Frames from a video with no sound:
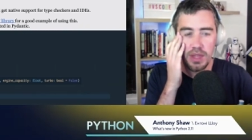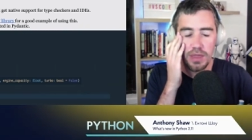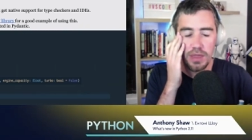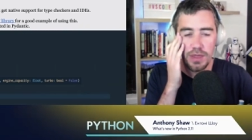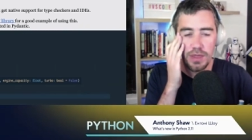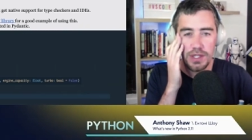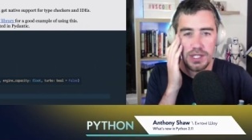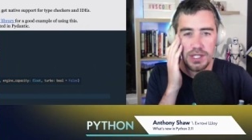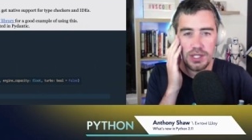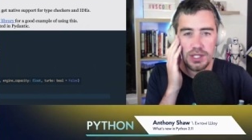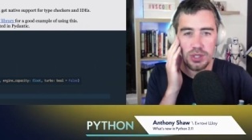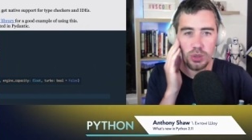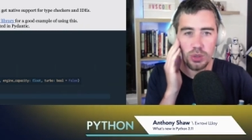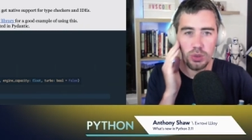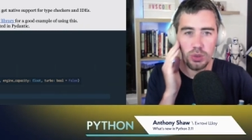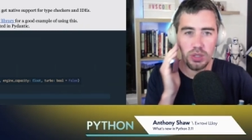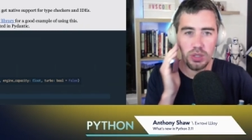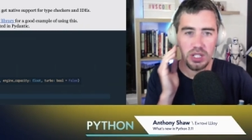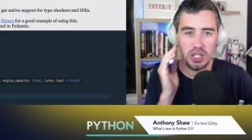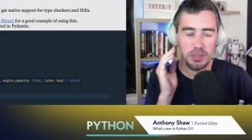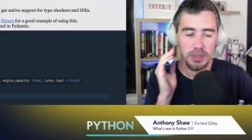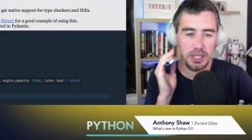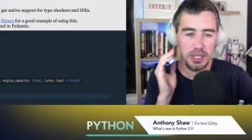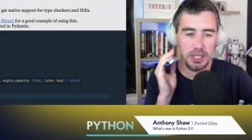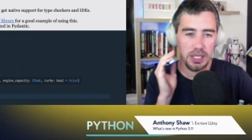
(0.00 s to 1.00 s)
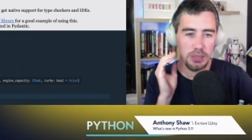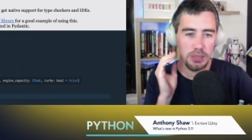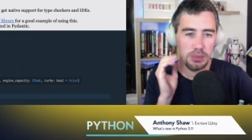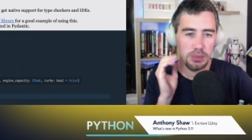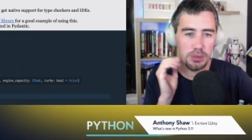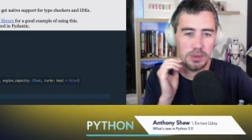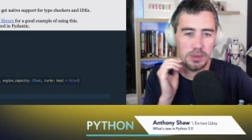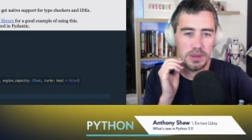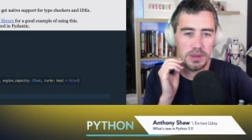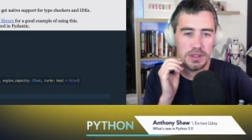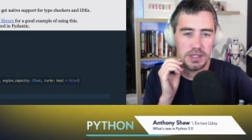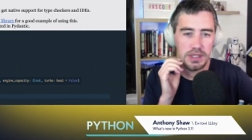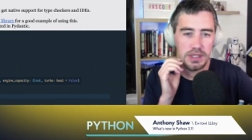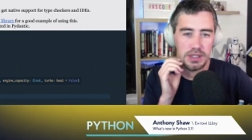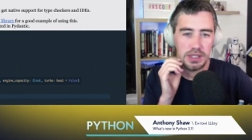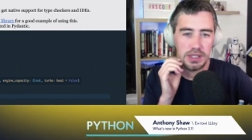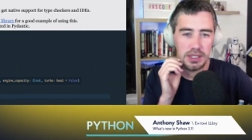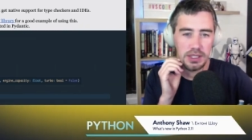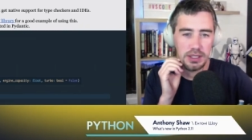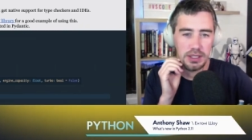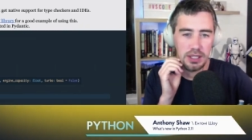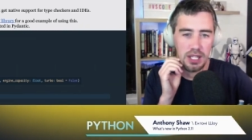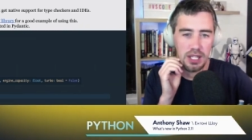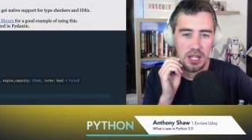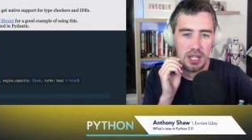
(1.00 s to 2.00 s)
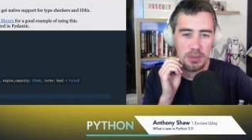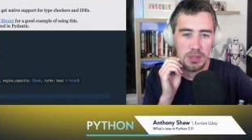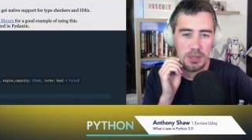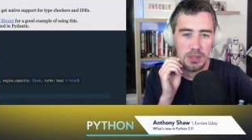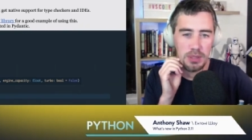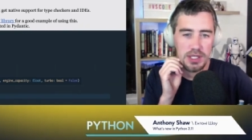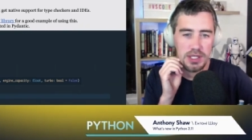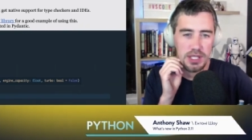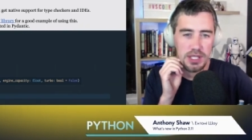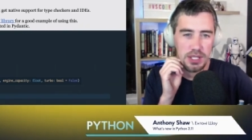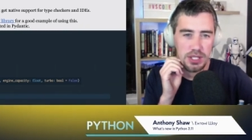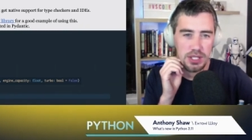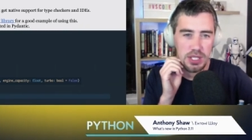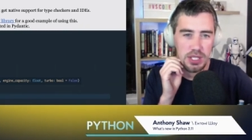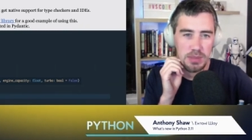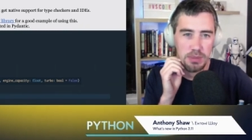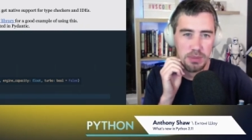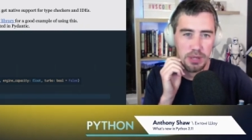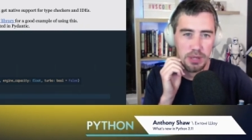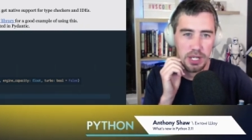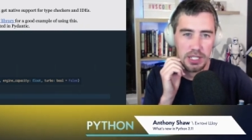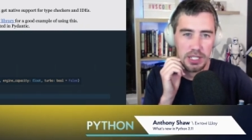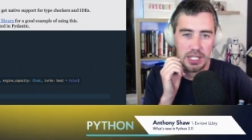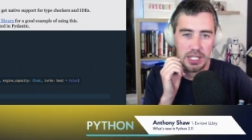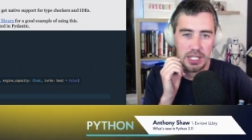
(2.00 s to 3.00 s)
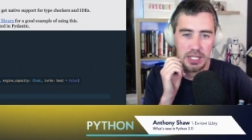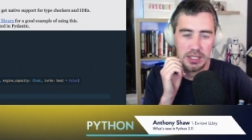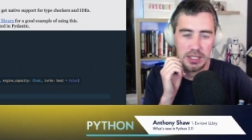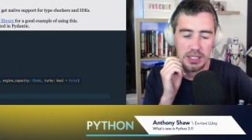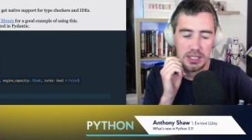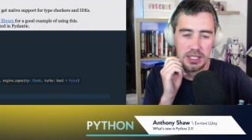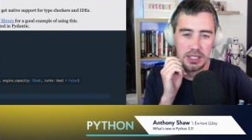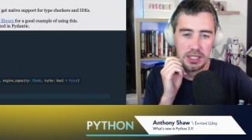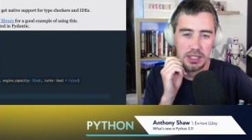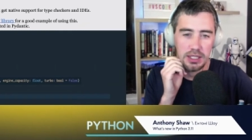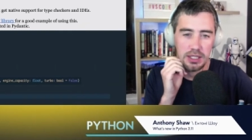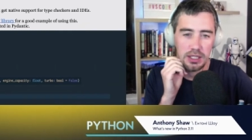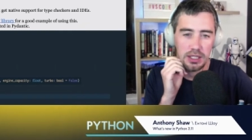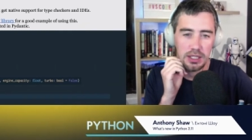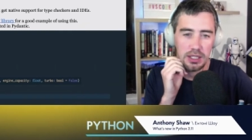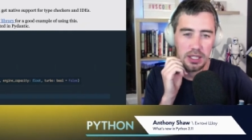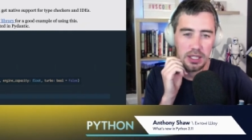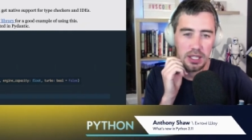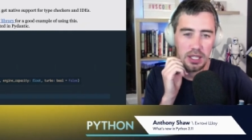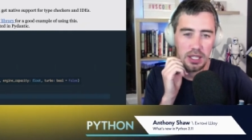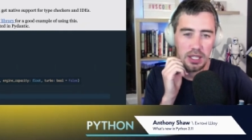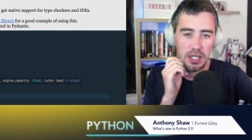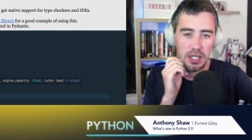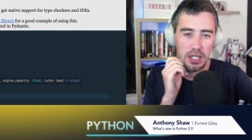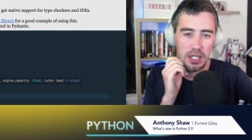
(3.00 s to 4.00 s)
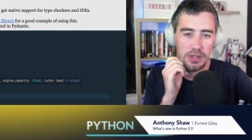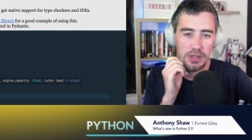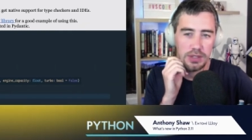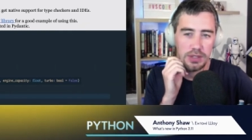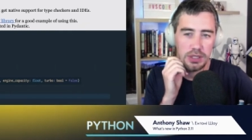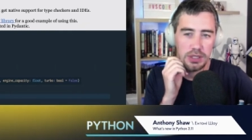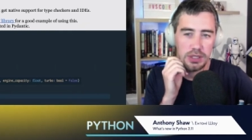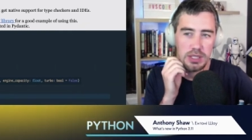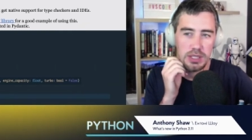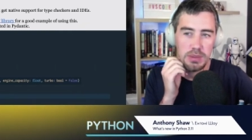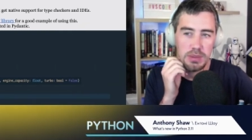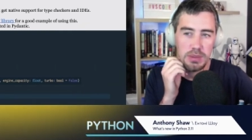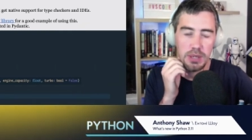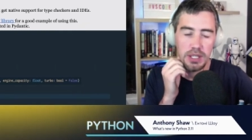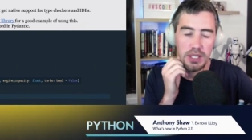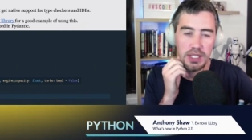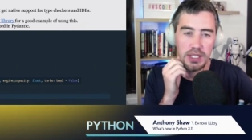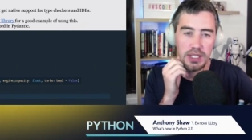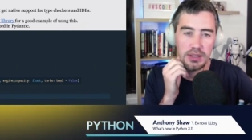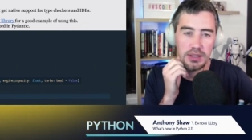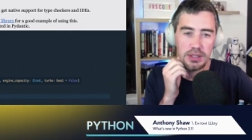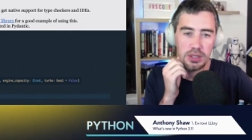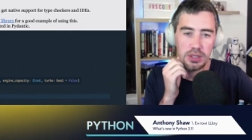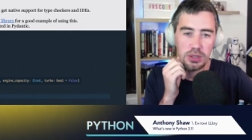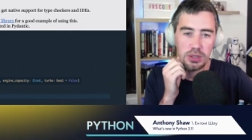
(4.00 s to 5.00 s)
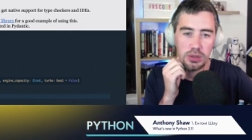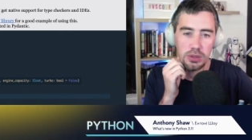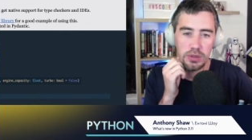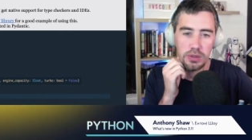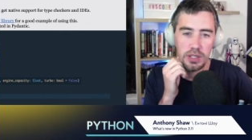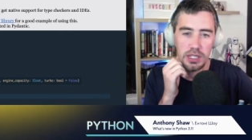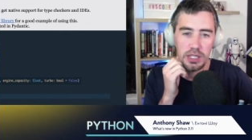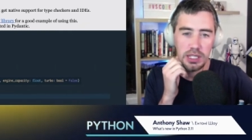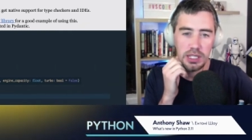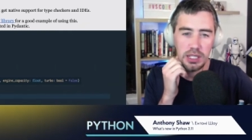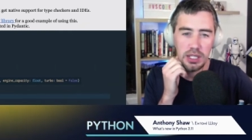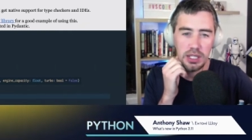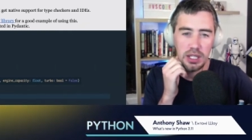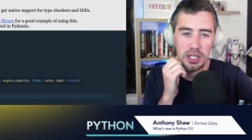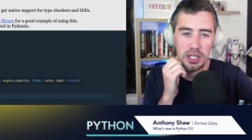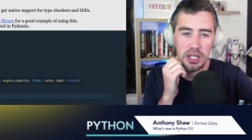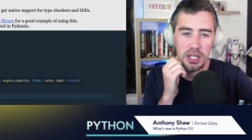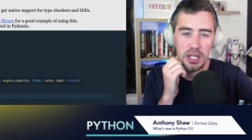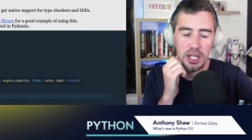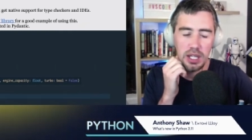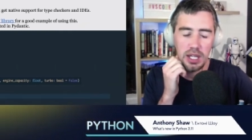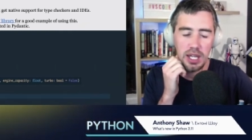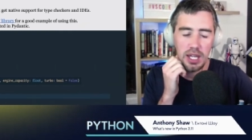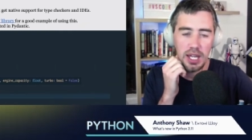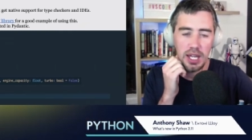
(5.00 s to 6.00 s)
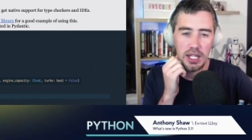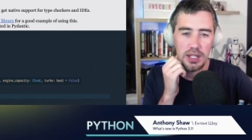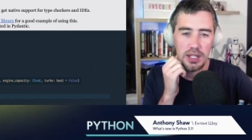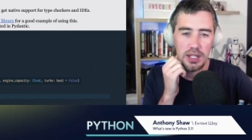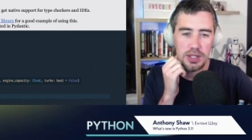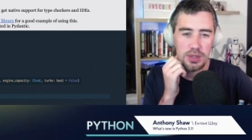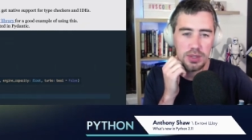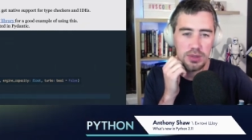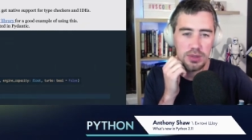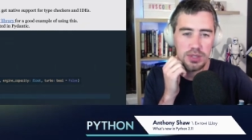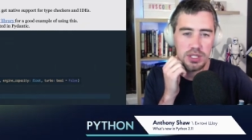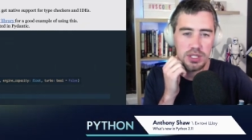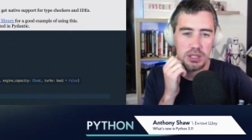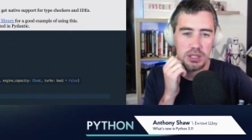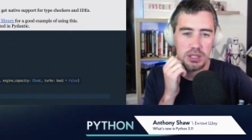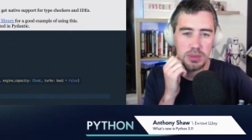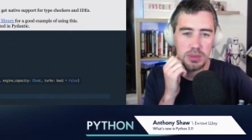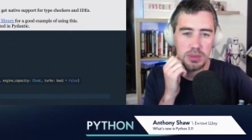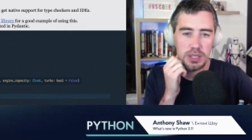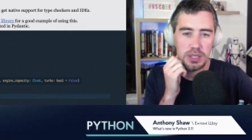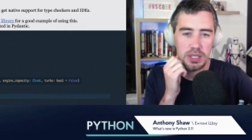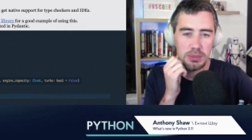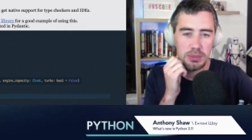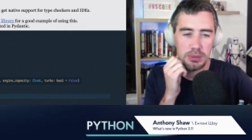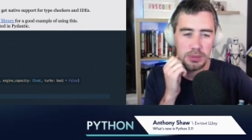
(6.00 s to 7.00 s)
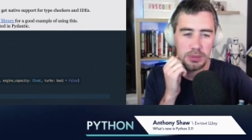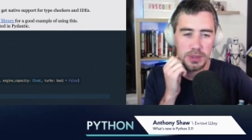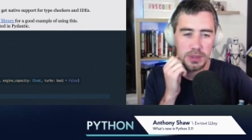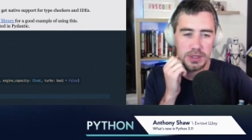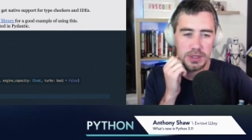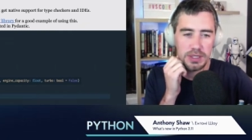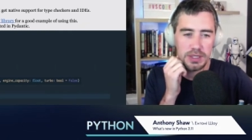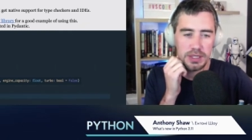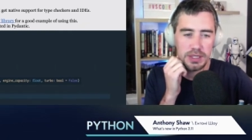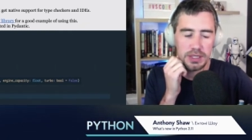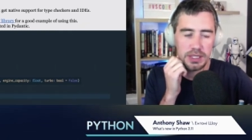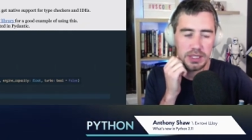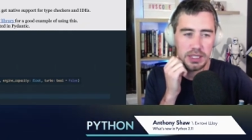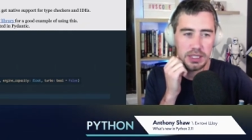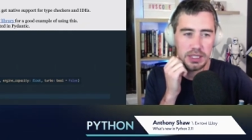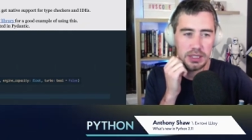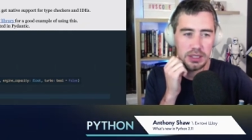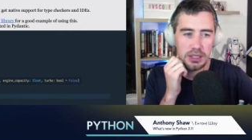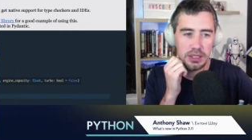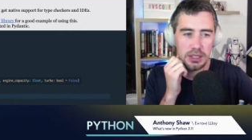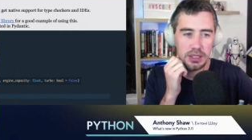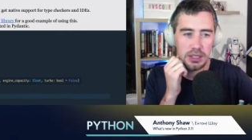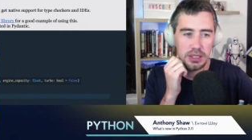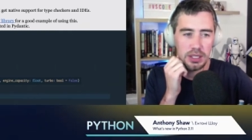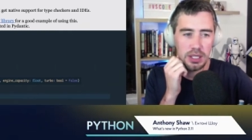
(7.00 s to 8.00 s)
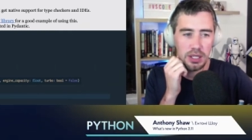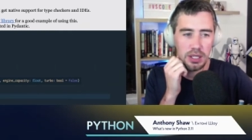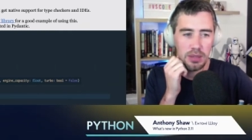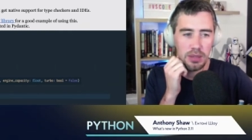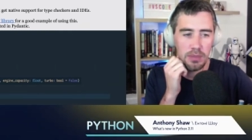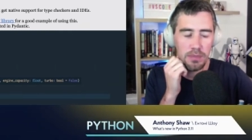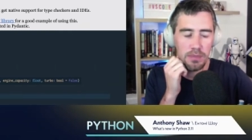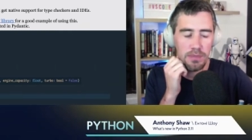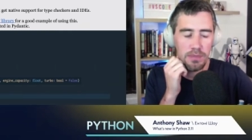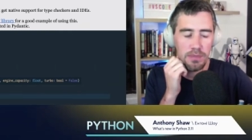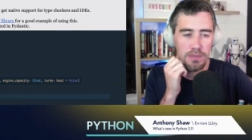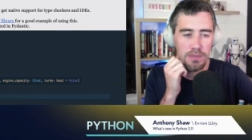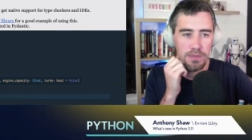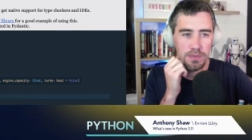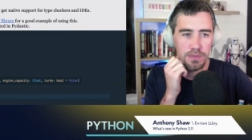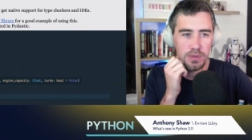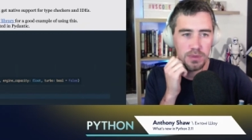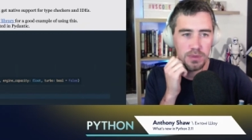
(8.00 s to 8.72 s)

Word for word: This has already been implemented in libraries such as Pydantic, uh, if you use Pydantic already, and it's also been implemented in um,